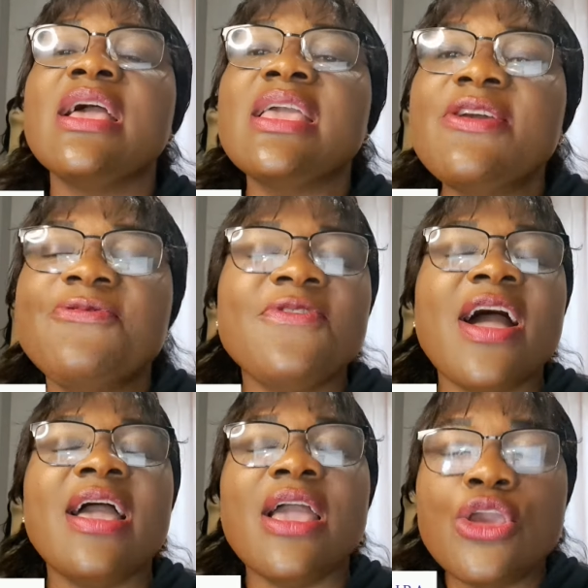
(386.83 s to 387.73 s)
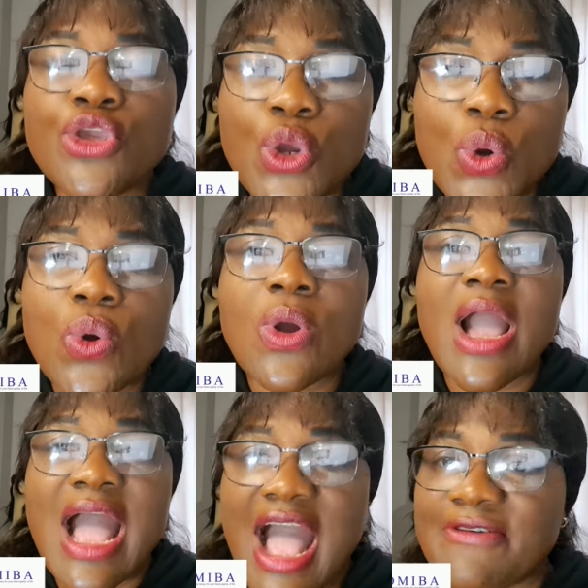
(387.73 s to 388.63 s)
if you
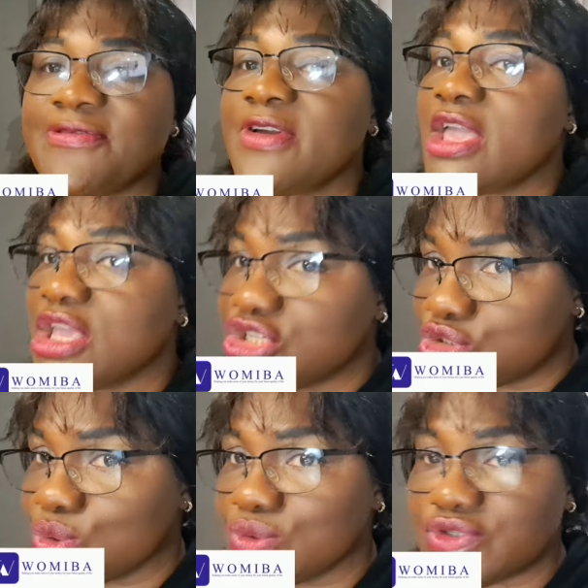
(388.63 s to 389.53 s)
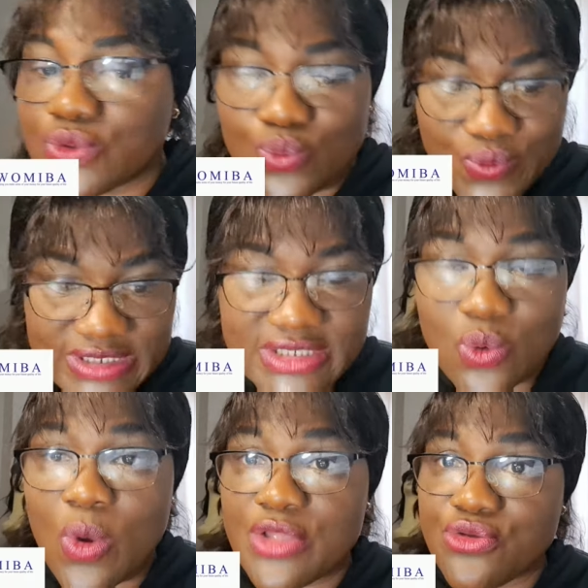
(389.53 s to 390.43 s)
have issues with
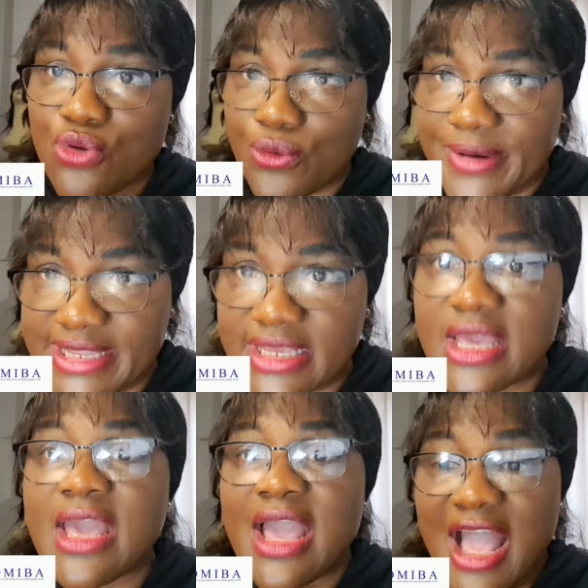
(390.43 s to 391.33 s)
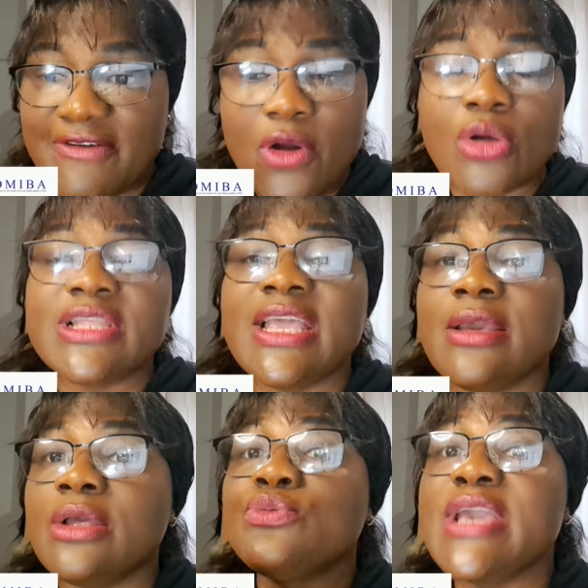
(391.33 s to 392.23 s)
the one you already have or
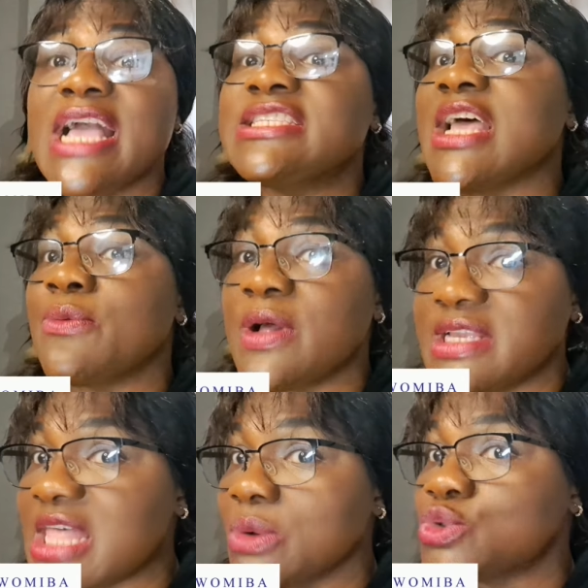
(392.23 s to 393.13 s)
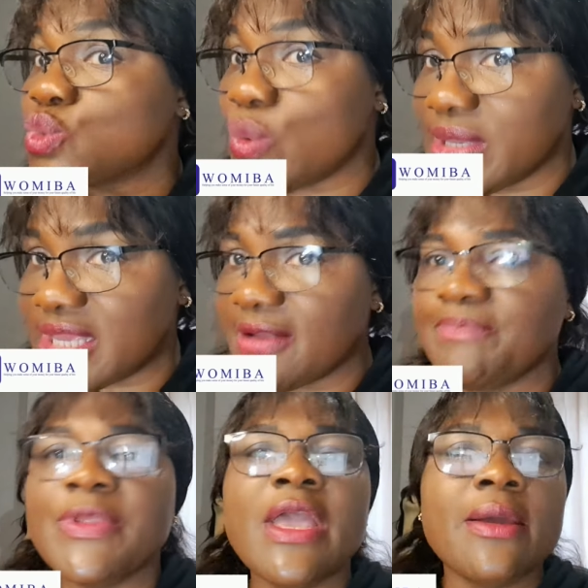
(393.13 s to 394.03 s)
the years are running out quick,
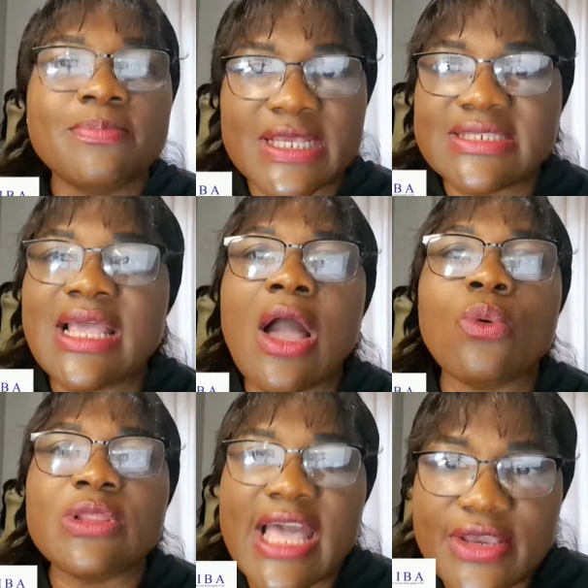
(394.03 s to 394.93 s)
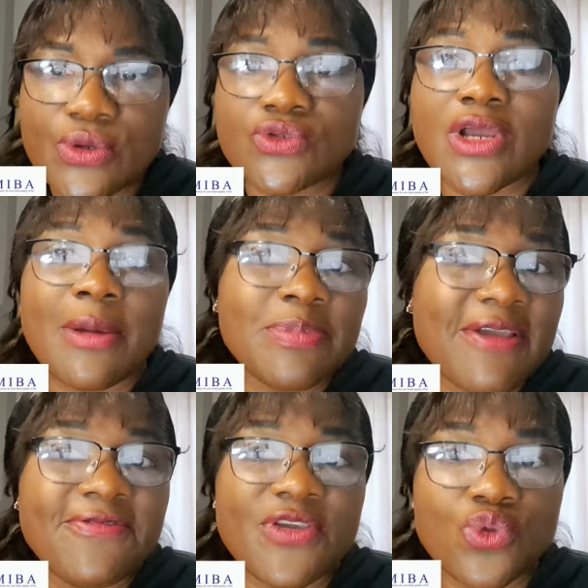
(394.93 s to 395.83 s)
please, I would like you to apply
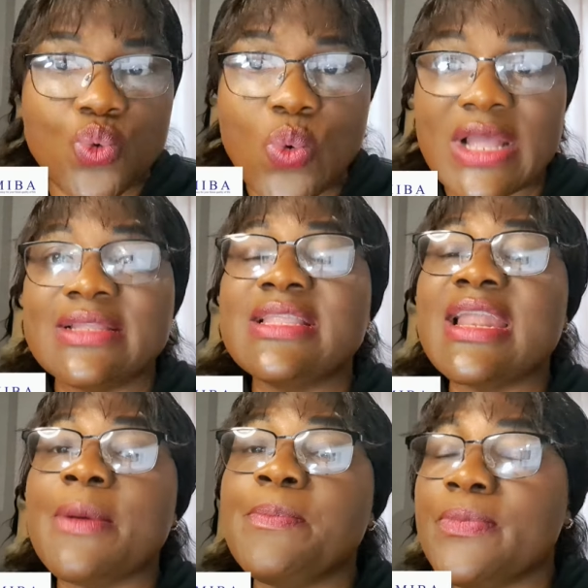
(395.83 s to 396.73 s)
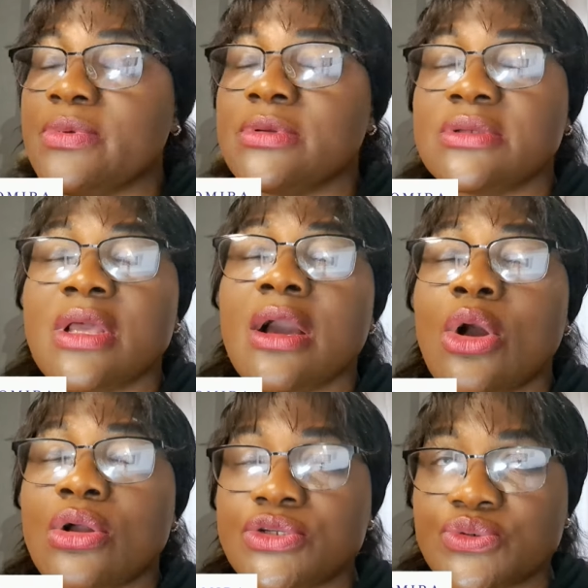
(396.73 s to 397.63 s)
for a new one. There are
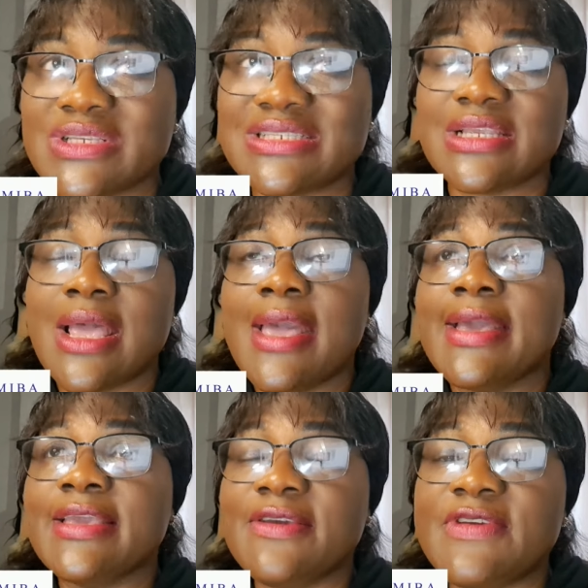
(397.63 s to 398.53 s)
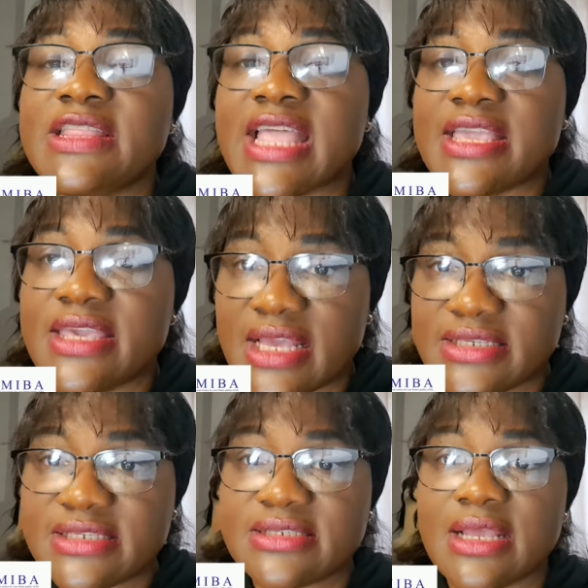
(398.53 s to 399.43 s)
countries giving 10
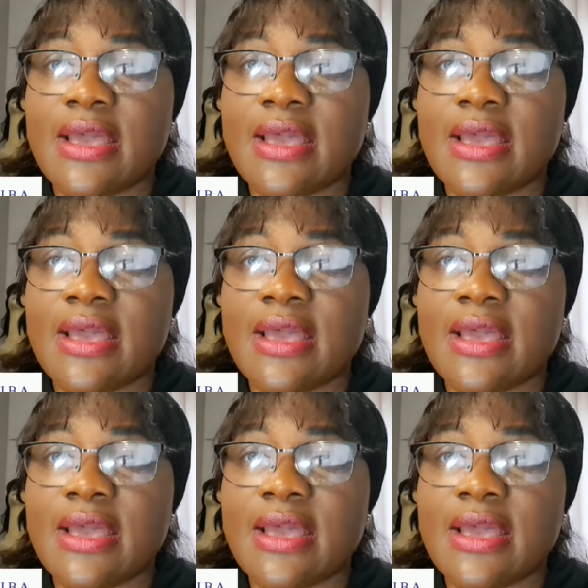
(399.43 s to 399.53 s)
years